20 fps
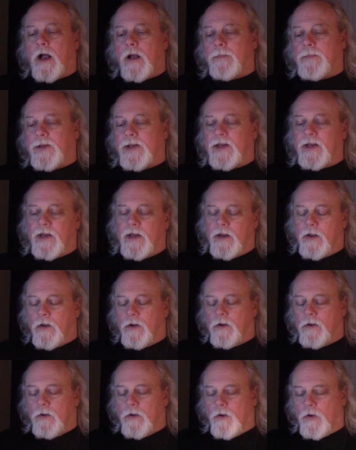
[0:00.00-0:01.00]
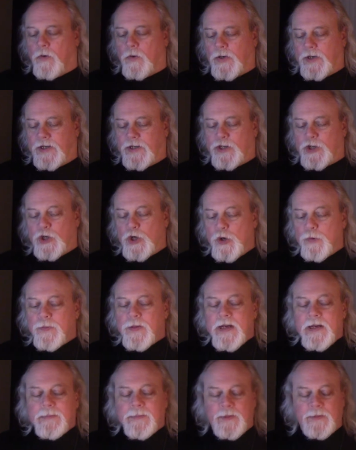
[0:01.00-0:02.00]
copy. Only 2
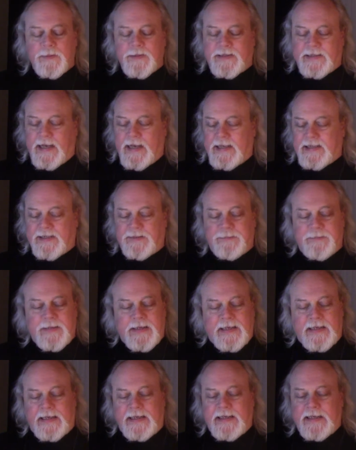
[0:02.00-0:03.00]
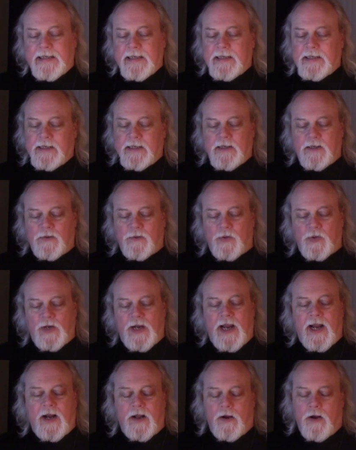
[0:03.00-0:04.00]
people besides me will
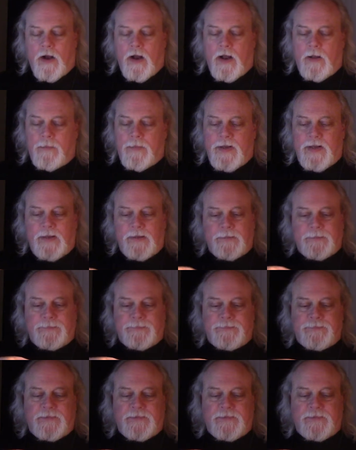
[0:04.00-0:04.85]
get a copy.